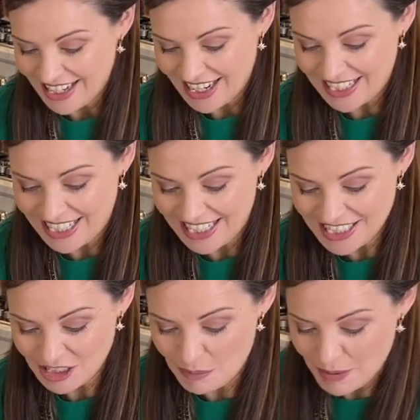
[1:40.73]
and heat
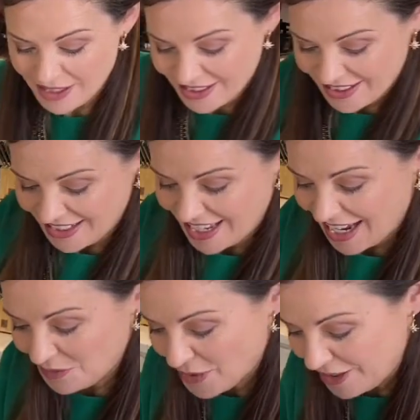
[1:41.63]
it up
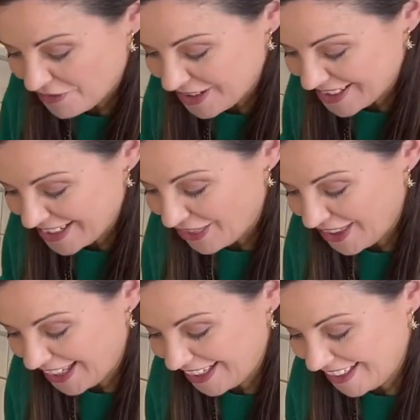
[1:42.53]
and wait for it to
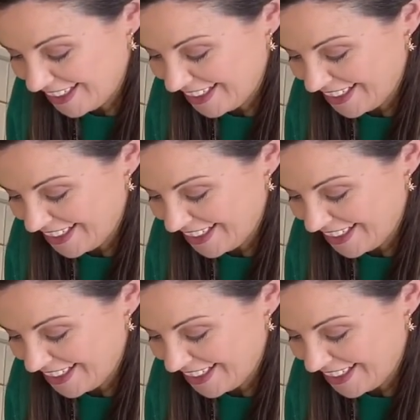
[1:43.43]
thicken.